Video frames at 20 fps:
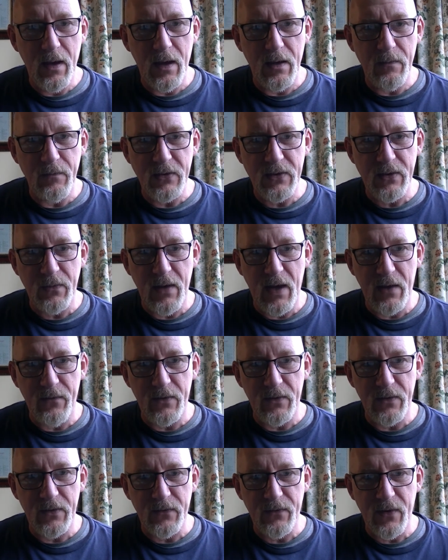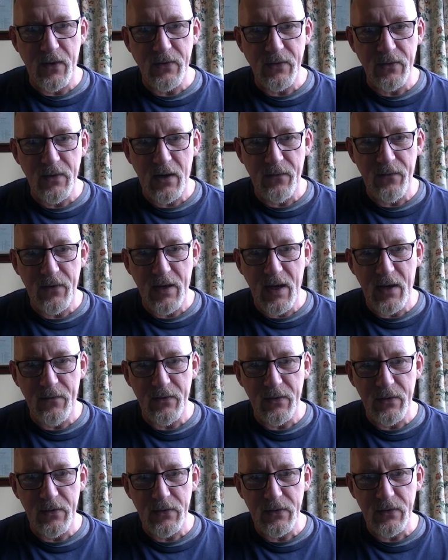some evidence, photographic
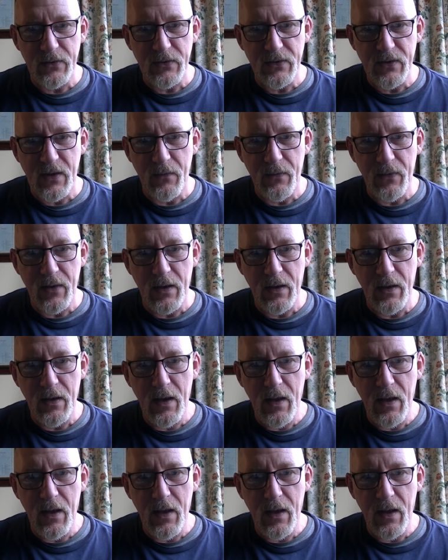evidence or something.